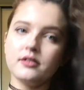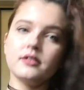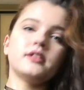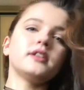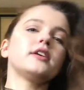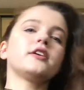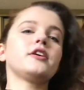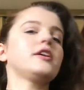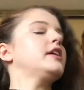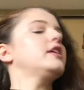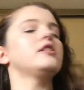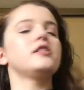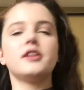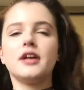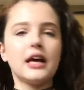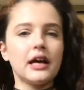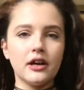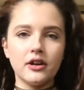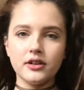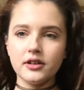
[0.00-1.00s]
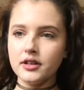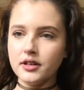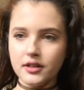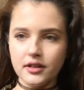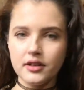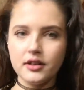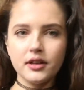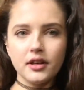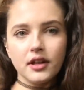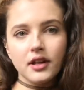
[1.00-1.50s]
Put your hair down,
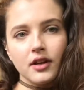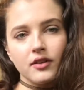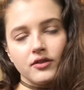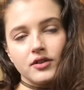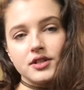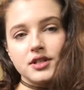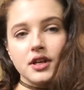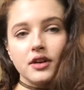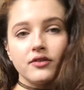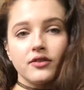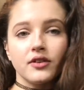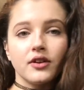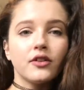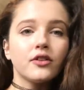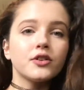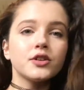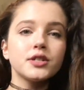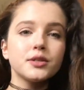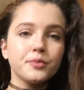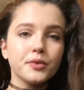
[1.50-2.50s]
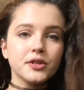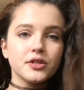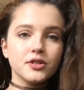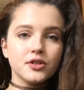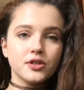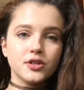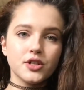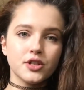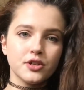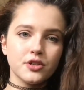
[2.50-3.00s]
give yourself another spritz or
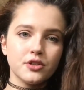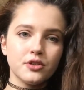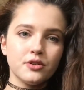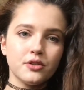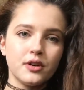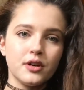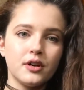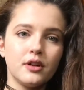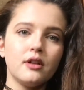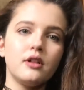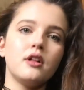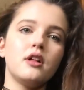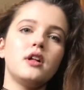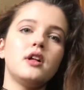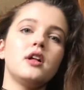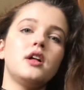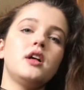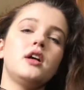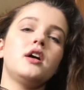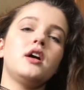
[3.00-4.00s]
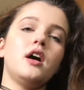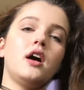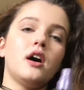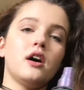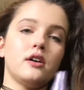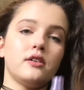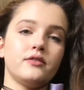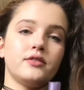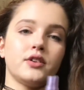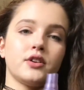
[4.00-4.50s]
two
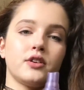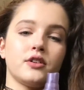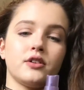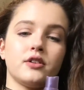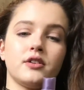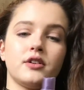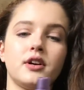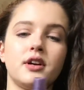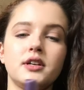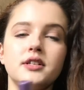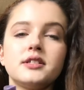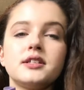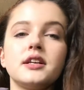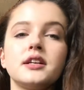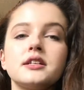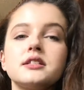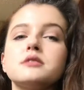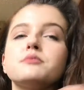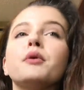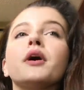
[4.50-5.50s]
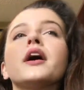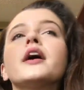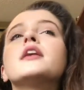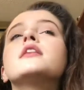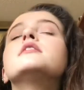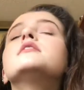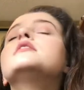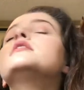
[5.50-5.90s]
of your setting spray,